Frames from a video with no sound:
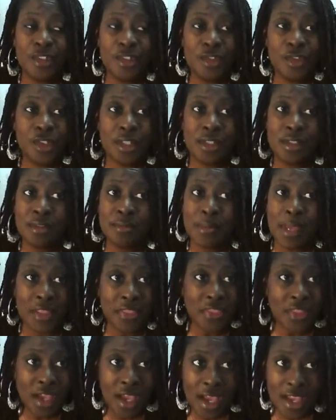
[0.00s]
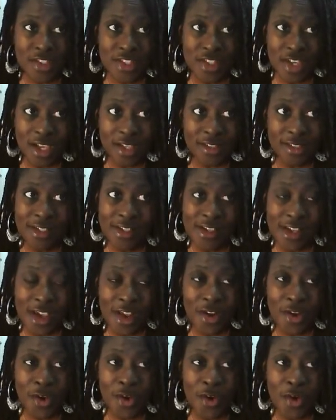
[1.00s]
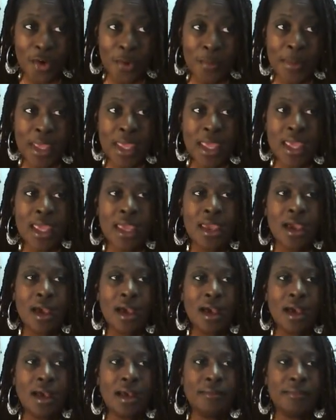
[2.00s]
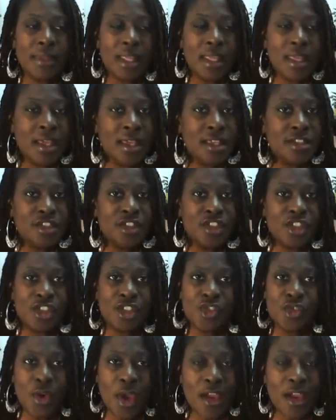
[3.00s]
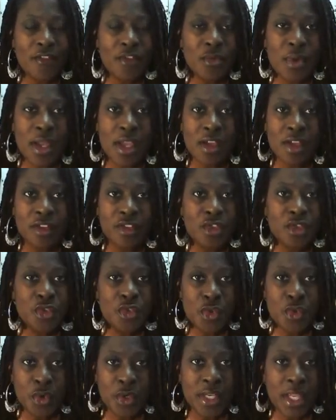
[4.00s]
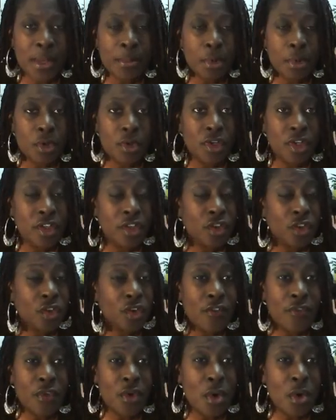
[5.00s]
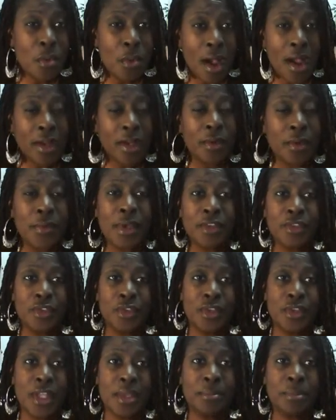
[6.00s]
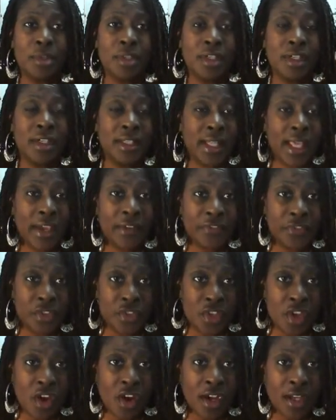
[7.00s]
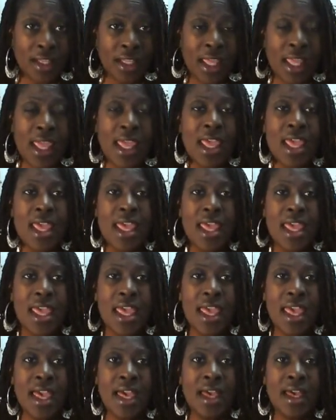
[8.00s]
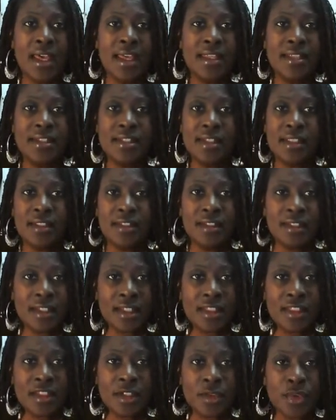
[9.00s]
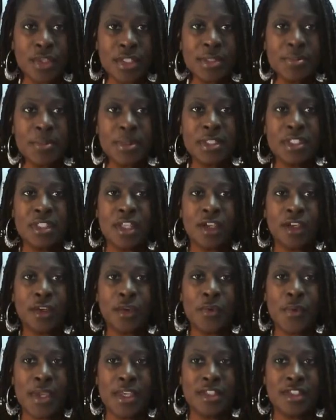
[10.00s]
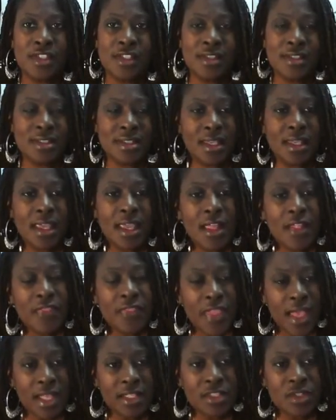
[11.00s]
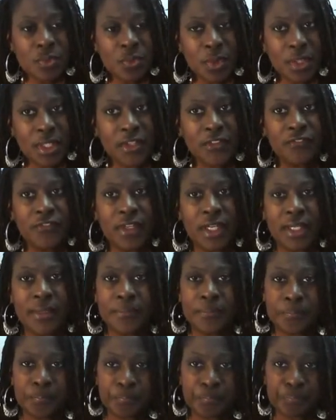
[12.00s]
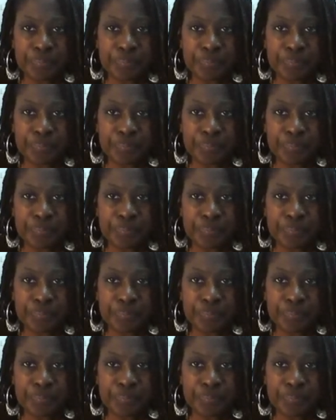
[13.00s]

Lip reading: You can make the hot chocolate at home, and just drive around your neighborhood or go for a walk around your neighborhood after dark and look at the Christmas decorations. That's really fun.